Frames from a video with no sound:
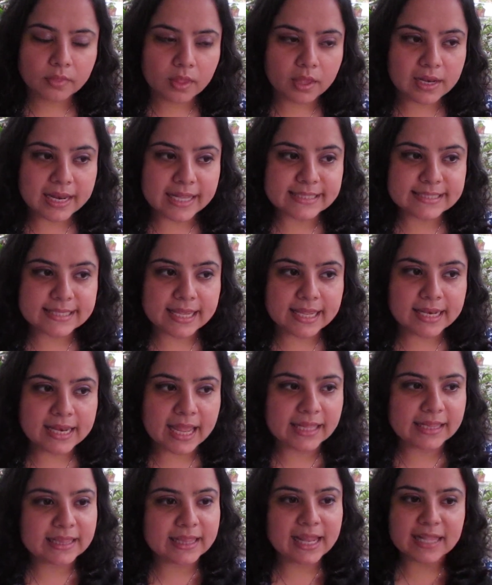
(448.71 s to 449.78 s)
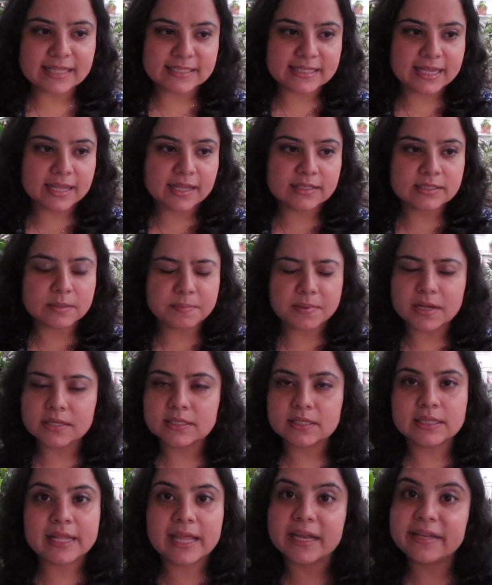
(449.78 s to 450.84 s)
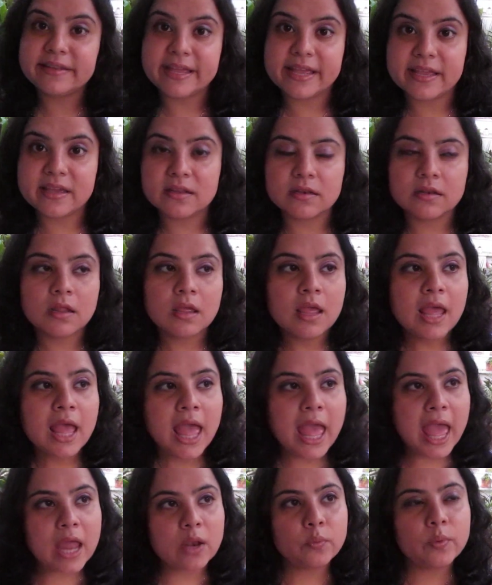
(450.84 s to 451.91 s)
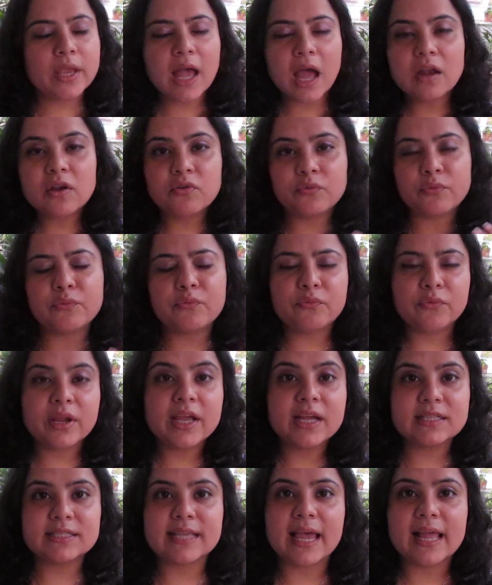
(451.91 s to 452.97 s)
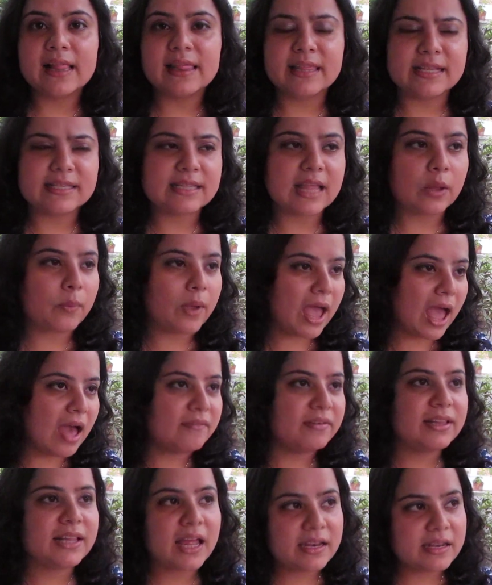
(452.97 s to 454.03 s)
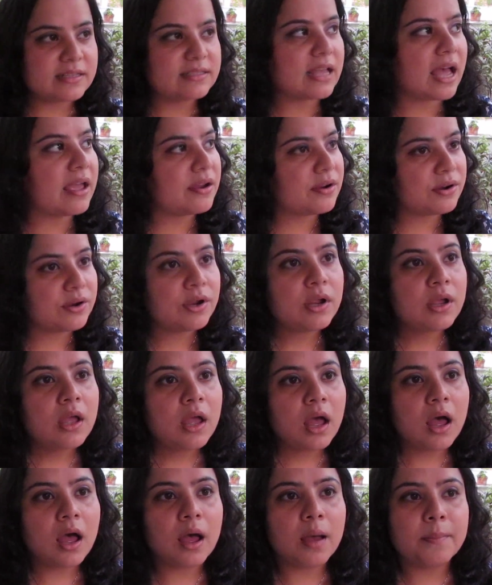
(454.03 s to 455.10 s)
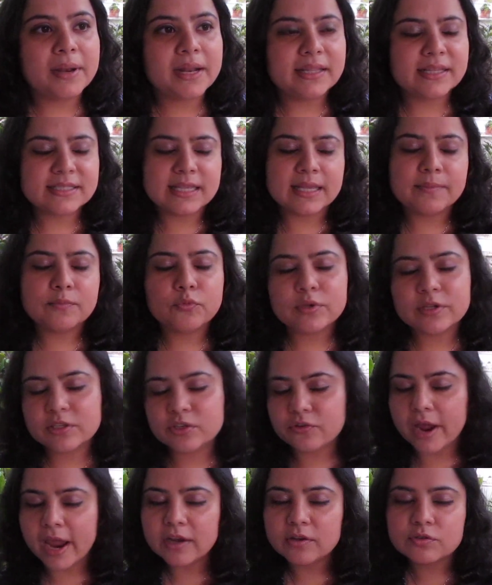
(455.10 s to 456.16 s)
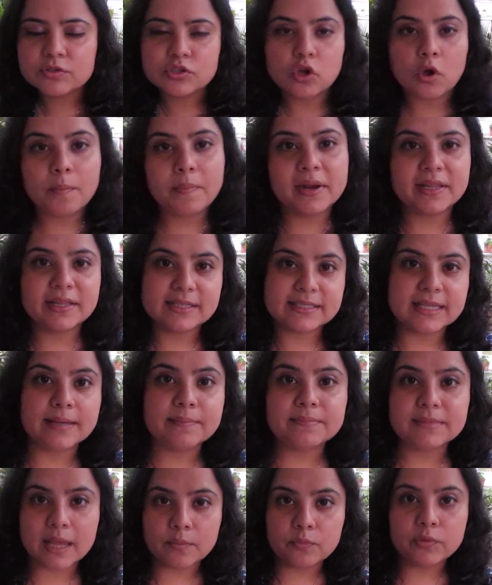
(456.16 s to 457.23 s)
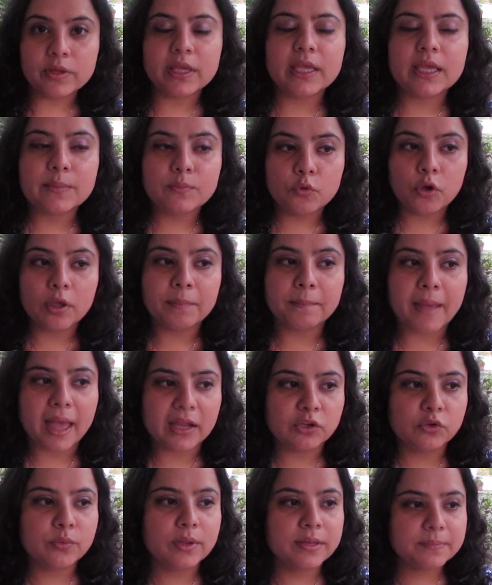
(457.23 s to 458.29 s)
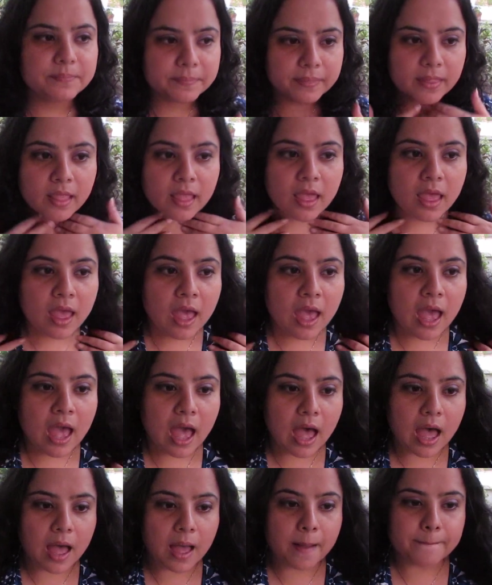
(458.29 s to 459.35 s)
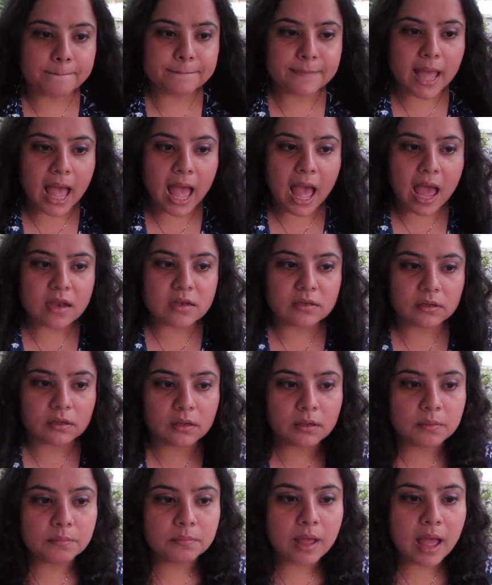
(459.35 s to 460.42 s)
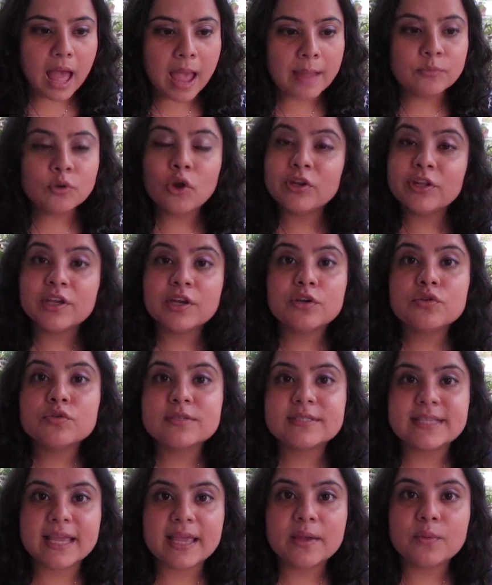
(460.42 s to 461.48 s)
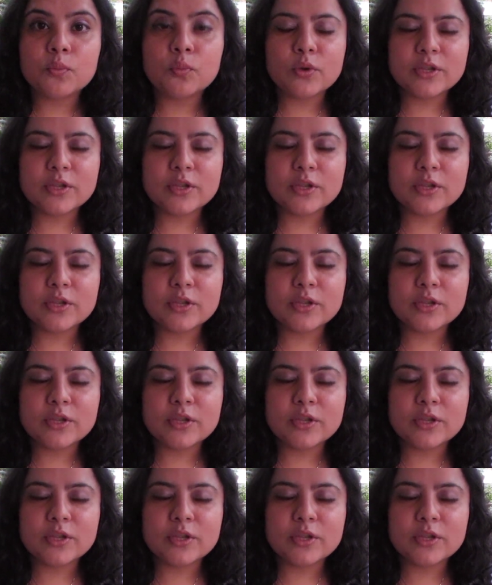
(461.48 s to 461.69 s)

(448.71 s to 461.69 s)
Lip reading: Let's say it's a person, they're taken, and we can't reconcile this. Like, we're having that desire, but at the same, we try to stop, but at the same time we keep going back to it. I'm not here to say